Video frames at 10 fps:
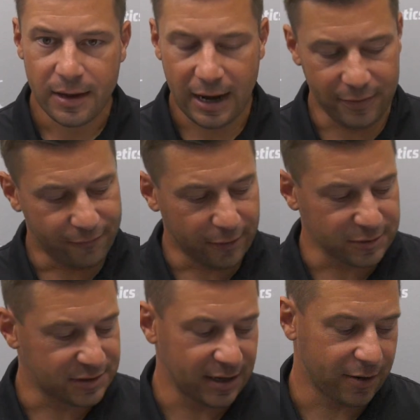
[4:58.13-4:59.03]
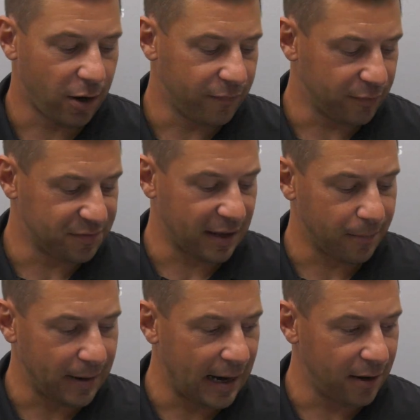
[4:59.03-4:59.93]
Had the first kickoff that was out
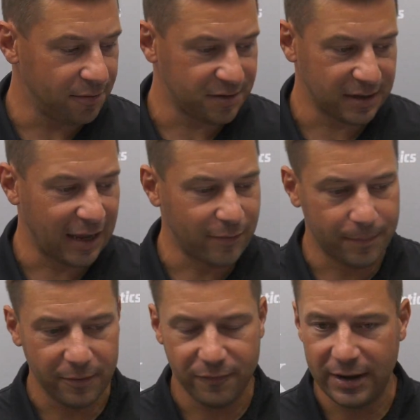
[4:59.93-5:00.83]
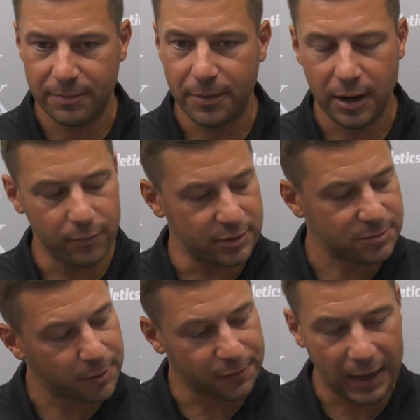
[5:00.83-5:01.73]
of bounds and gave up the fake punt,
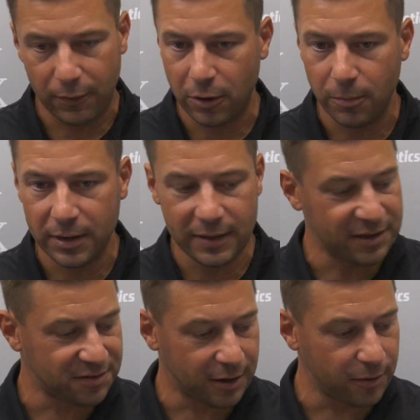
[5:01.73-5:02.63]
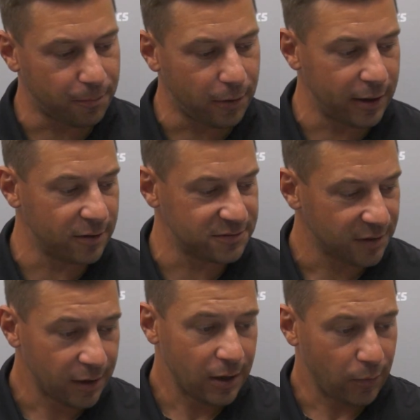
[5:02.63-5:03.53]
which put that one on me. That's not on the players.
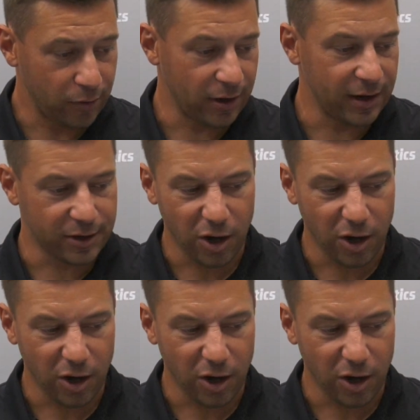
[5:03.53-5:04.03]
We were in a